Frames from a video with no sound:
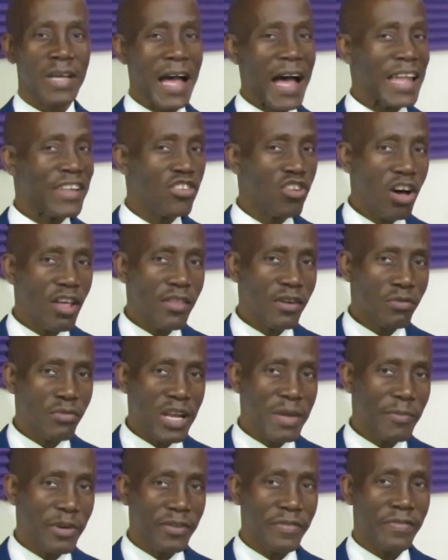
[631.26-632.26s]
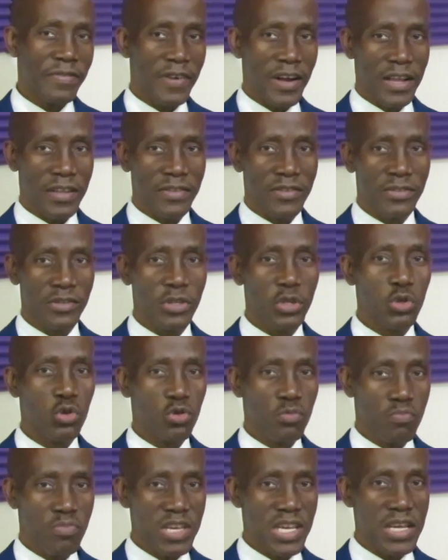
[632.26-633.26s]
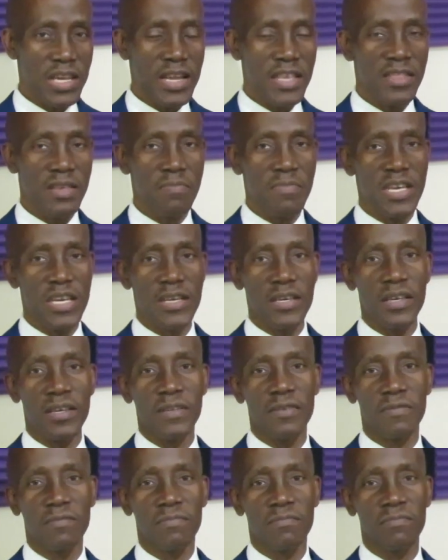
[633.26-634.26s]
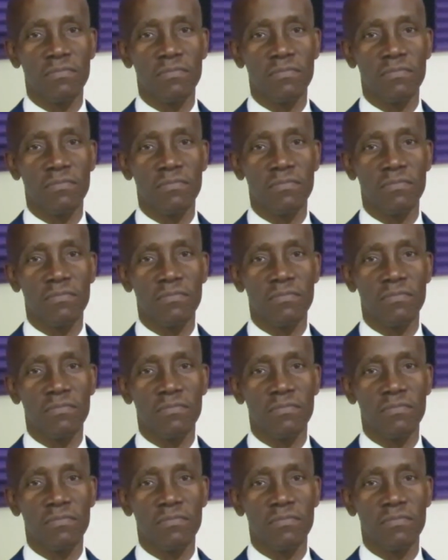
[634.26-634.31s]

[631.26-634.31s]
Another Raymond Franz could be in the making.